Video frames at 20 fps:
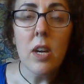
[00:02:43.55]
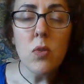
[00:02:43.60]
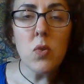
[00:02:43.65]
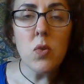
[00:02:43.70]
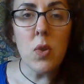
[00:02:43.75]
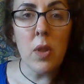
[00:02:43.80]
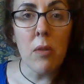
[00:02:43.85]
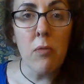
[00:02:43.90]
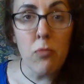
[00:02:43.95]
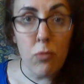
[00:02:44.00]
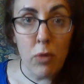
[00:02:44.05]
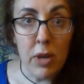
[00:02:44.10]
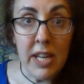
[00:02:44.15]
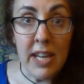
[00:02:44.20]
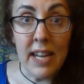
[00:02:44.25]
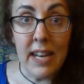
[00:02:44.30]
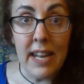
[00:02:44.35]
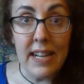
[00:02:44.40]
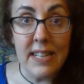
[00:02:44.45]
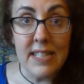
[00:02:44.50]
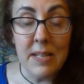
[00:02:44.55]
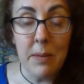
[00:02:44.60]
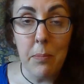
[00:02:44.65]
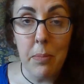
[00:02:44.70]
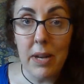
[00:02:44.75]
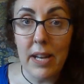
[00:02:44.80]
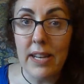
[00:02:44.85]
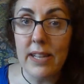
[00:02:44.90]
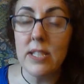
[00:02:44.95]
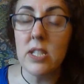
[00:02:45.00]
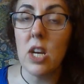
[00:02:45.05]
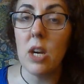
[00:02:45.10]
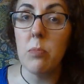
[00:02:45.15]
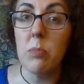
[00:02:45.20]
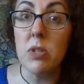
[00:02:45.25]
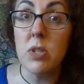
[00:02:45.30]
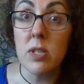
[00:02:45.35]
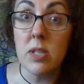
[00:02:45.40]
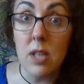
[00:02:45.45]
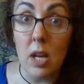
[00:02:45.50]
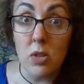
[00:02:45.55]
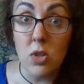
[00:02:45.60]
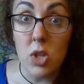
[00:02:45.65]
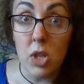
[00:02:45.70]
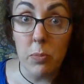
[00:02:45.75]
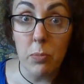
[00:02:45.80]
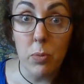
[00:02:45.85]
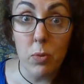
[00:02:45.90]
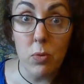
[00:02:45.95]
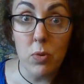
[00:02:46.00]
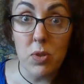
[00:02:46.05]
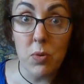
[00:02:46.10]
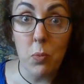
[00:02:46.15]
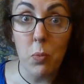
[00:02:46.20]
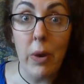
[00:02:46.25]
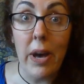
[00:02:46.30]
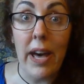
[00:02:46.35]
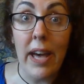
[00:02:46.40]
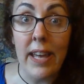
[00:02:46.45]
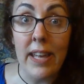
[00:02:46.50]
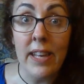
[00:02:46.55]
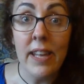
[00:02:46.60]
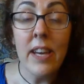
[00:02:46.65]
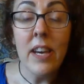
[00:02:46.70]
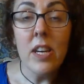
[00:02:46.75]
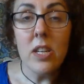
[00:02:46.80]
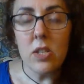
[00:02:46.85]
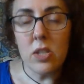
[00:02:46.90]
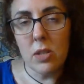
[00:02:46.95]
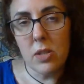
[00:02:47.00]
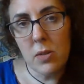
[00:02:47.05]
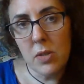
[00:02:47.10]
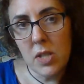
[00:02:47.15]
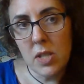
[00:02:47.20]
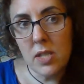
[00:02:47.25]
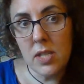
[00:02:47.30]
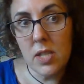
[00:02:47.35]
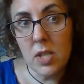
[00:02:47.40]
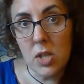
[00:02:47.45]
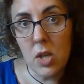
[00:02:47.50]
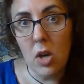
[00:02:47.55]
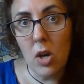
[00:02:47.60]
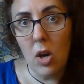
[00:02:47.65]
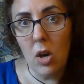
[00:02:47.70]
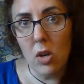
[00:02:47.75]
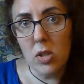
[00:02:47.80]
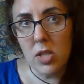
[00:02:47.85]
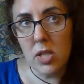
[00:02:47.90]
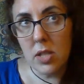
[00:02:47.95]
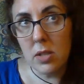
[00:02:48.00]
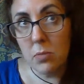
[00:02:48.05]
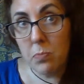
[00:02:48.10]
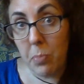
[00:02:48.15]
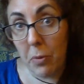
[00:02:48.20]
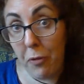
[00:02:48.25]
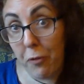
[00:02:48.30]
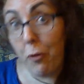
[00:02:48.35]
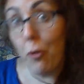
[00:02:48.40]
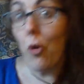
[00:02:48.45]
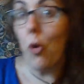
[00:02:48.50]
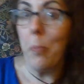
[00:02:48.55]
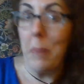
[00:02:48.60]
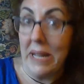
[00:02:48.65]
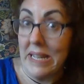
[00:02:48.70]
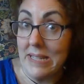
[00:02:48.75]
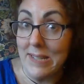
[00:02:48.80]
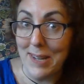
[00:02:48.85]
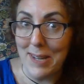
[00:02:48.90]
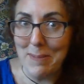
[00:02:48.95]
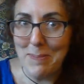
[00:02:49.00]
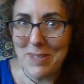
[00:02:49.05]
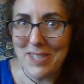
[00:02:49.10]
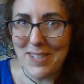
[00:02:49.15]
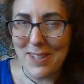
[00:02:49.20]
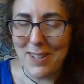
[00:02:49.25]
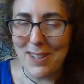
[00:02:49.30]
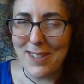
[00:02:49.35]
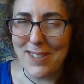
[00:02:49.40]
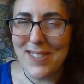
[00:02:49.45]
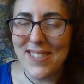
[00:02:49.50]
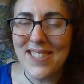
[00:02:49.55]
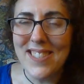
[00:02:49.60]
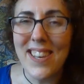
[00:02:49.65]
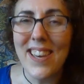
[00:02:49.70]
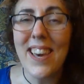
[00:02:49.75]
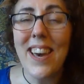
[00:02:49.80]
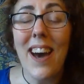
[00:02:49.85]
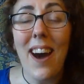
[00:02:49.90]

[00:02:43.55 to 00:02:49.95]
So that reconnecting playtime is such an important way to start before bedtime starts.